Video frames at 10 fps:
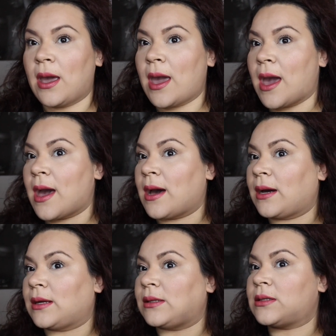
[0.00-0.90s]

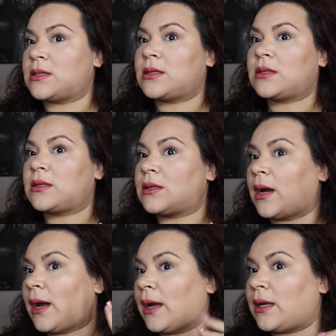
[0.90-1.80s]
and
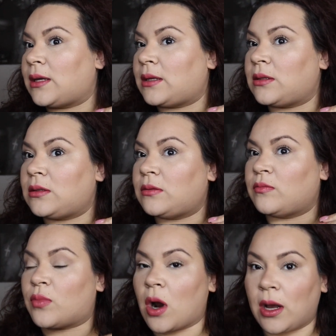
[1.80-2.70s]
I
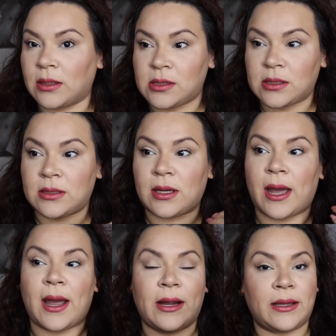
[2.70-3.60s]
bronzed,
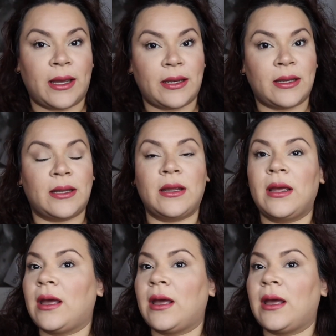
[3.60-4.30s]
I highlighted,